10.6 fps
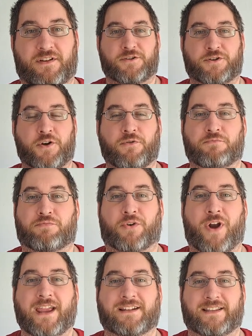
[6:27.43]
shone
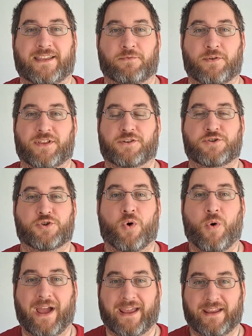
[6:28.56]
brightly with a
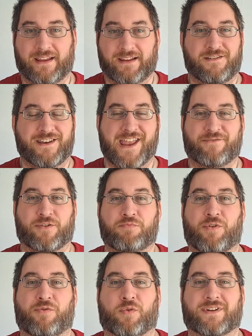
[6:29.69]
joy never
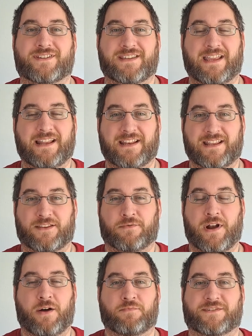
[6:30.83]
before seen in the
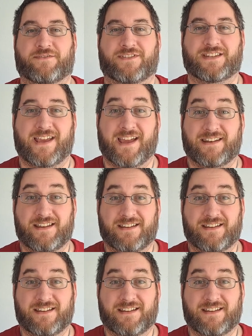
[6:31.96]
realms of the dead.